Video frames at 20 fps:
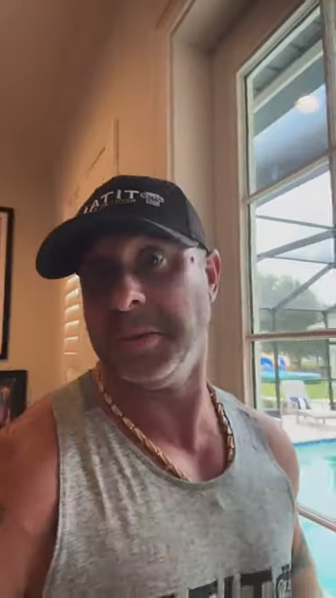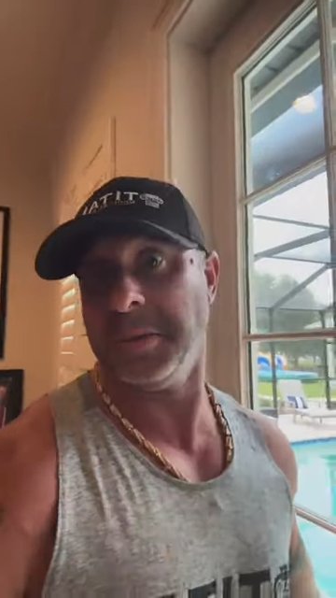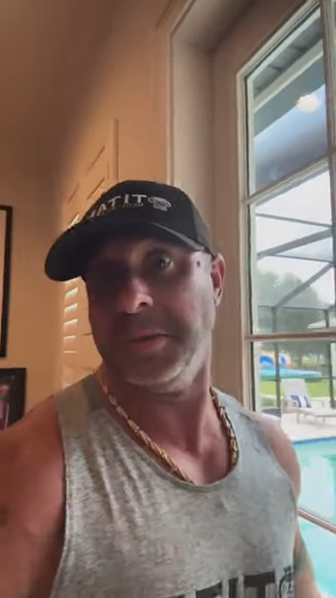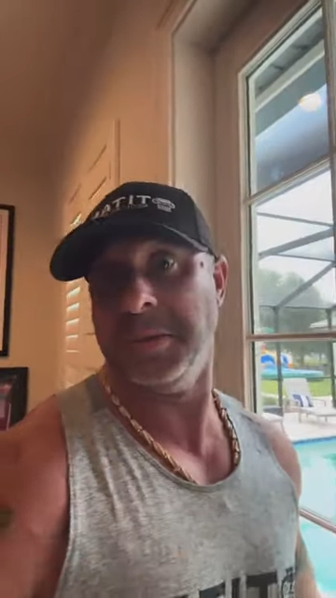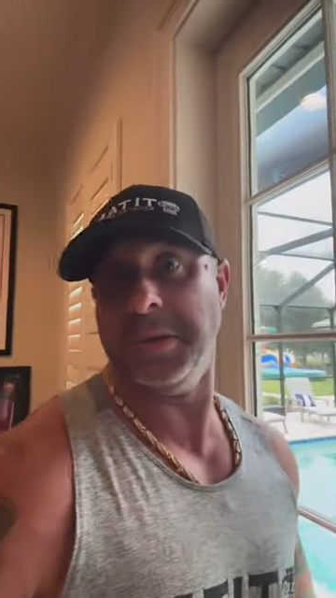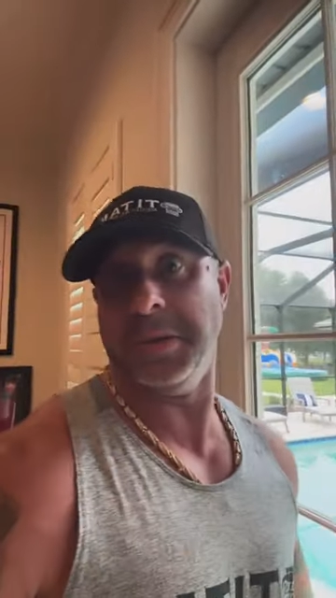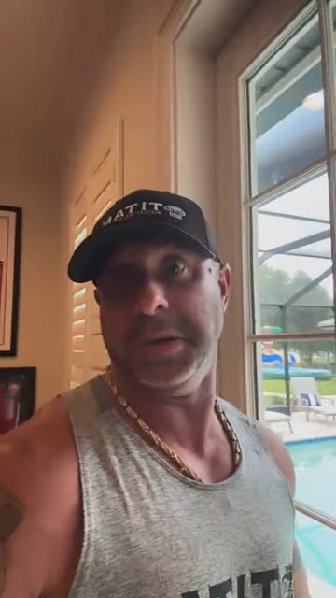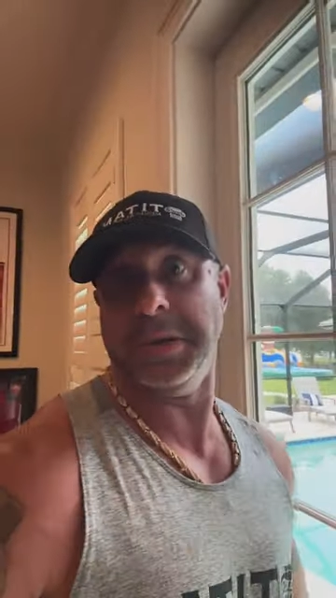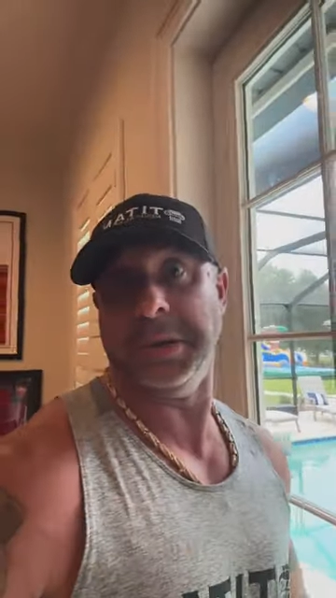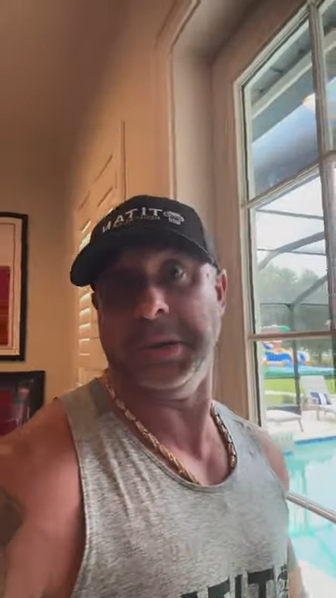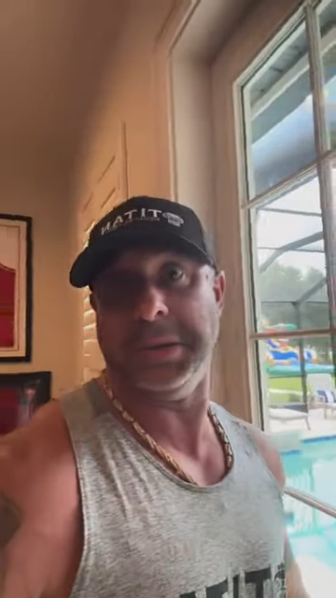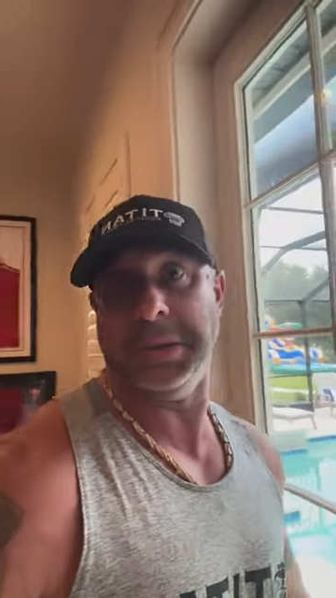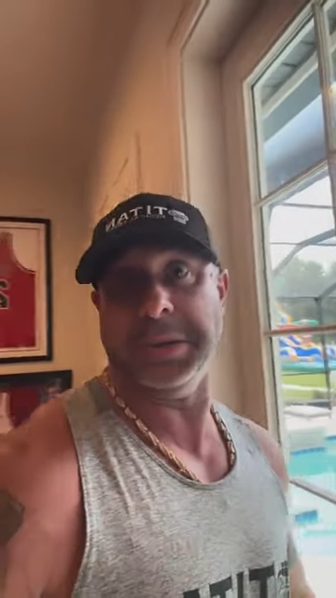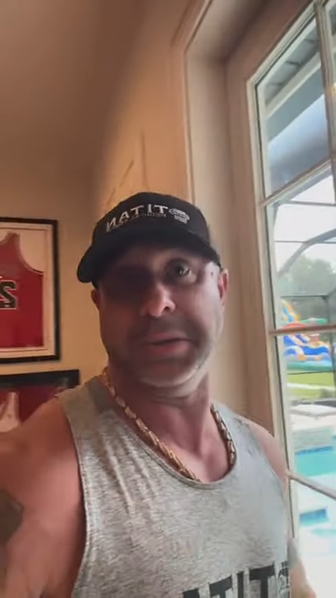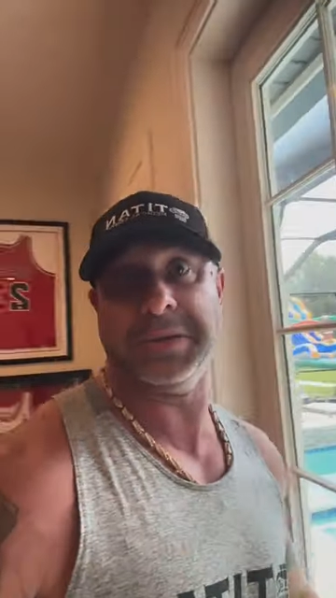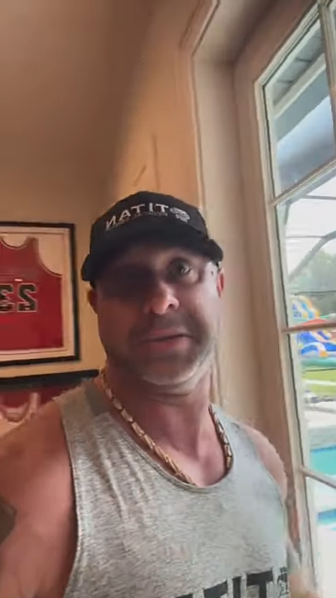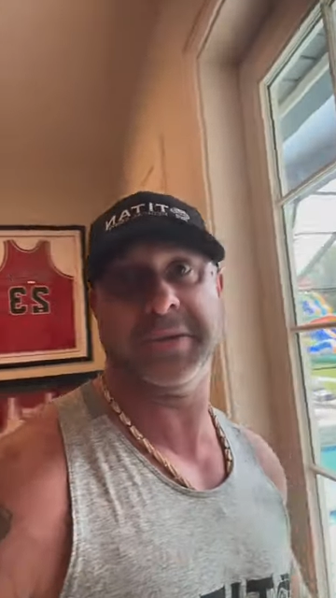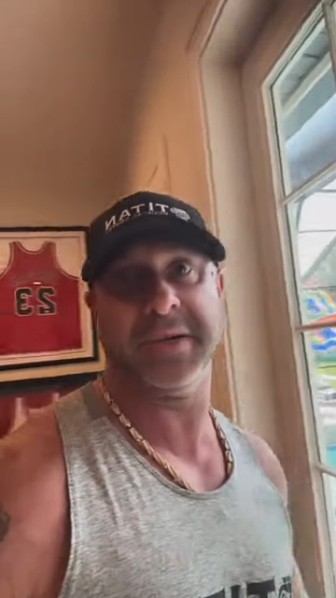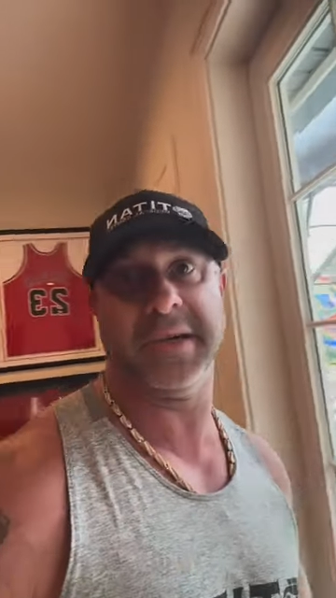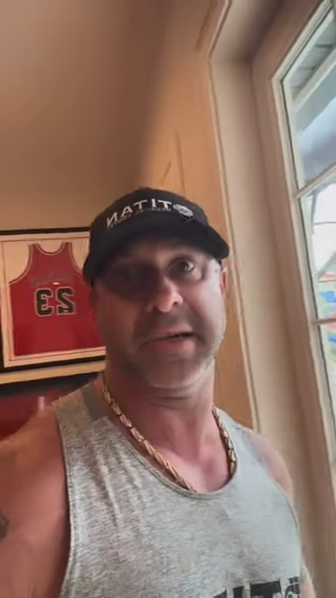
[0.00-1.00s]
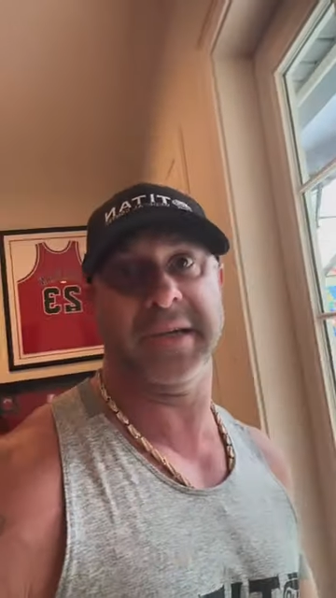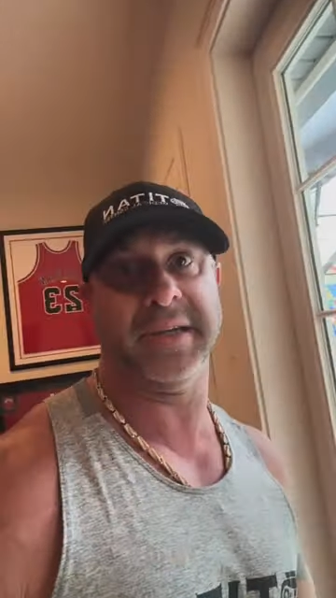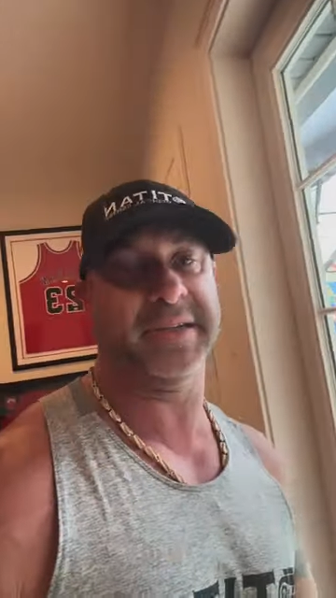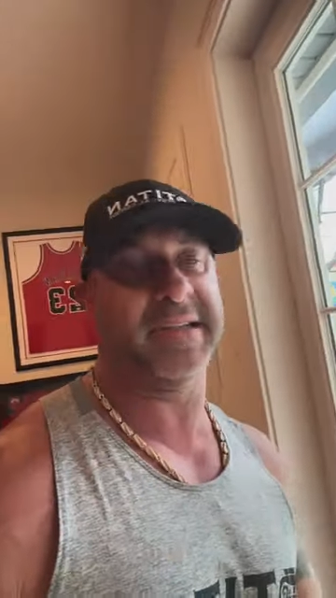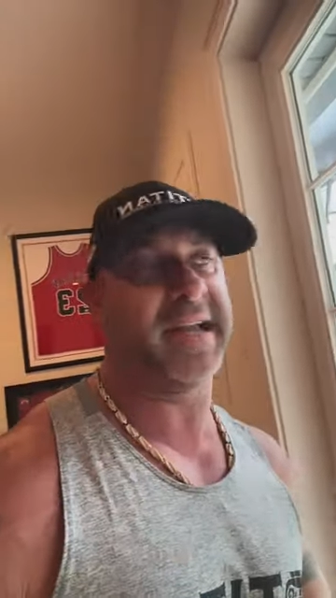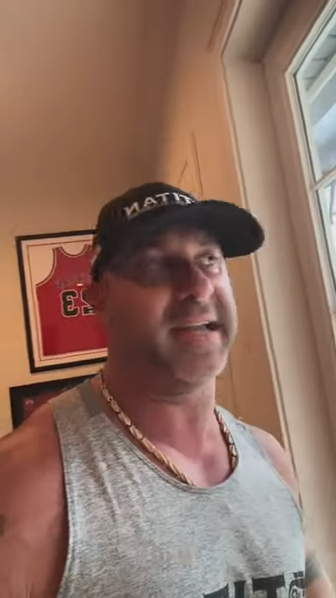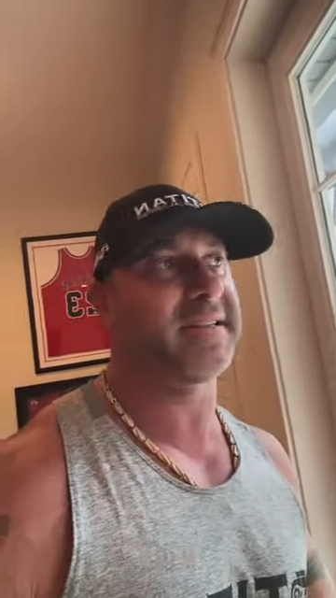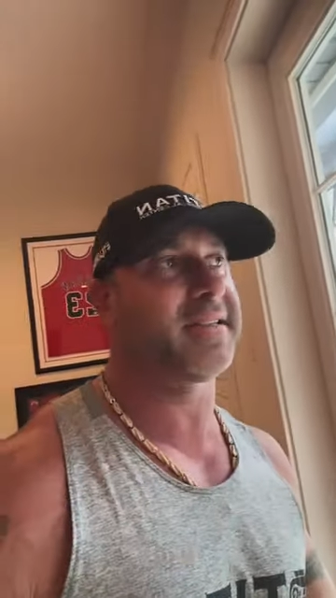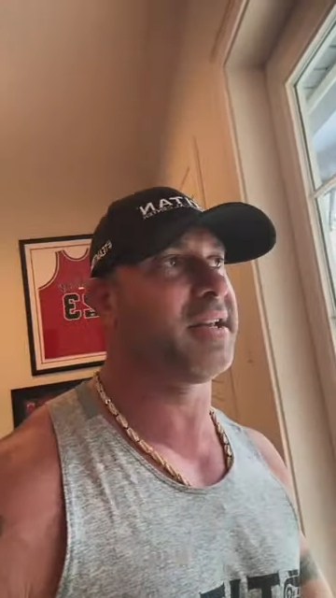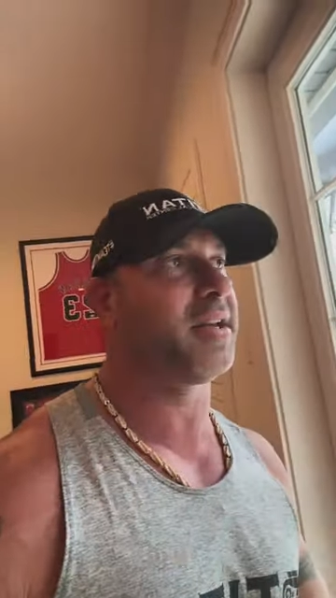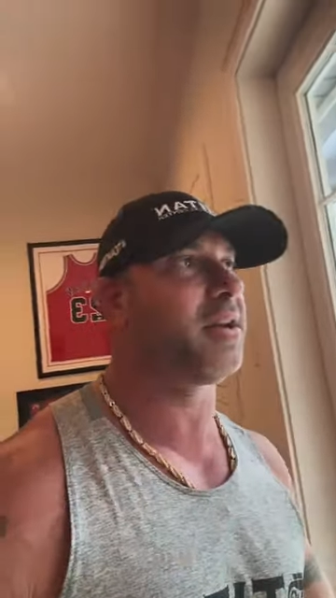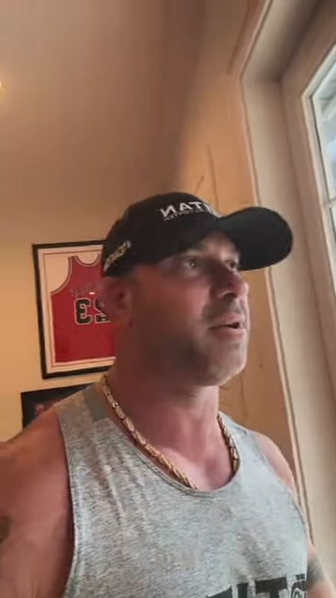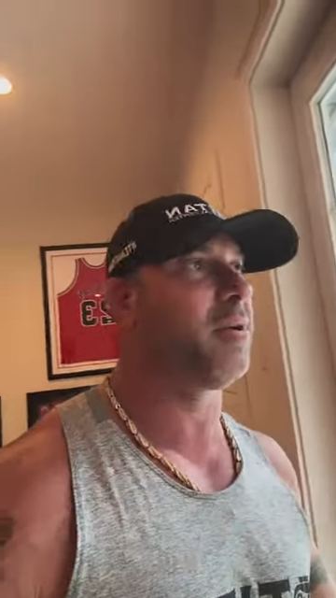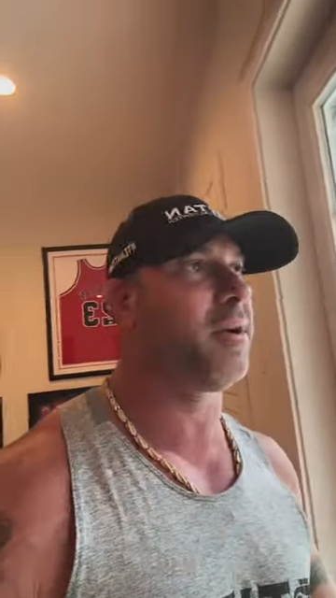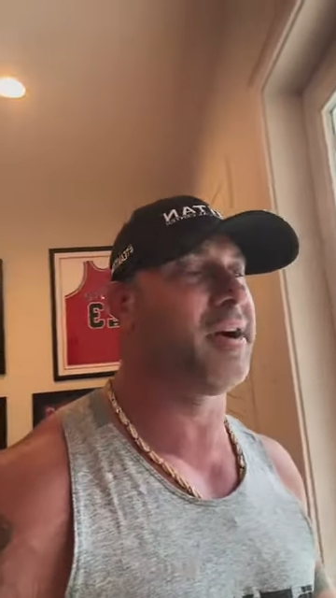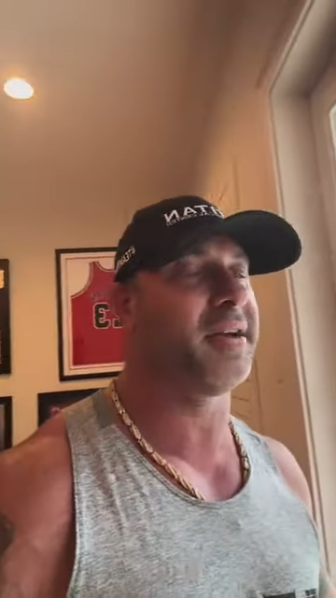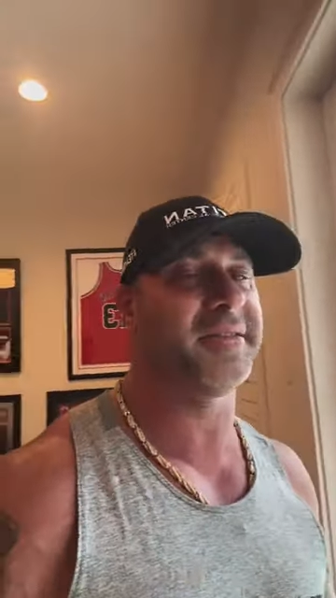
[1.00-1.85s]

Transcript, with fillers: Who knows, right? Dad's gonna go